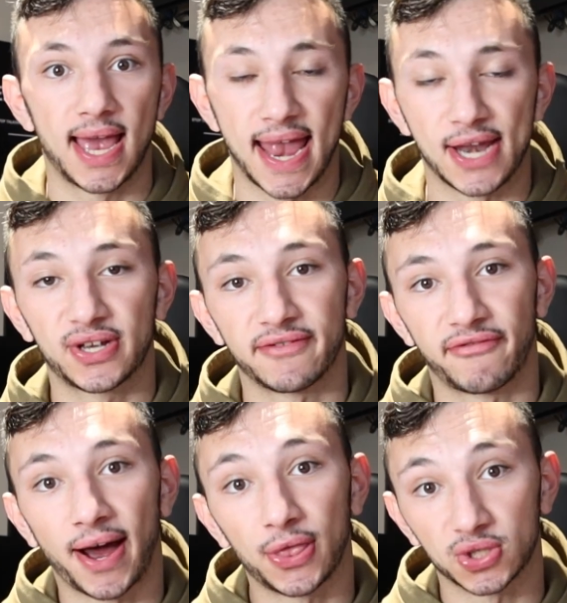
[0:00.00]
and you can
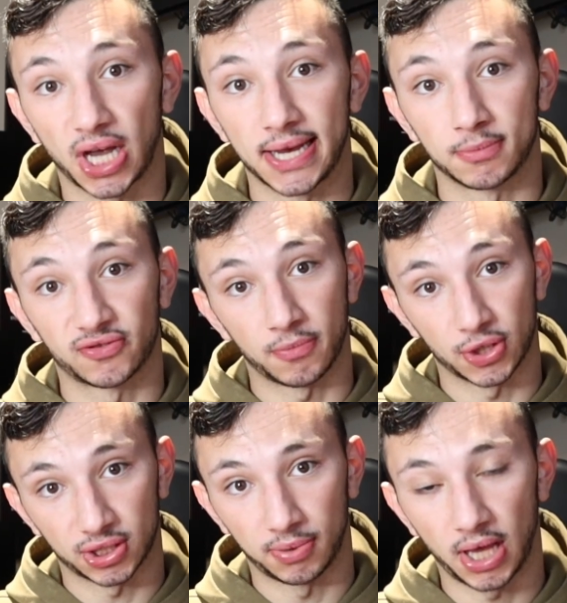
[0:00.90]
find those items from your
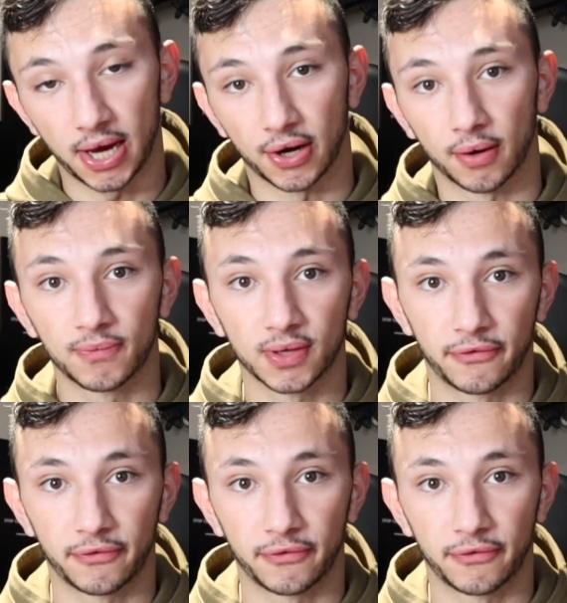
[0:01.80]
supplier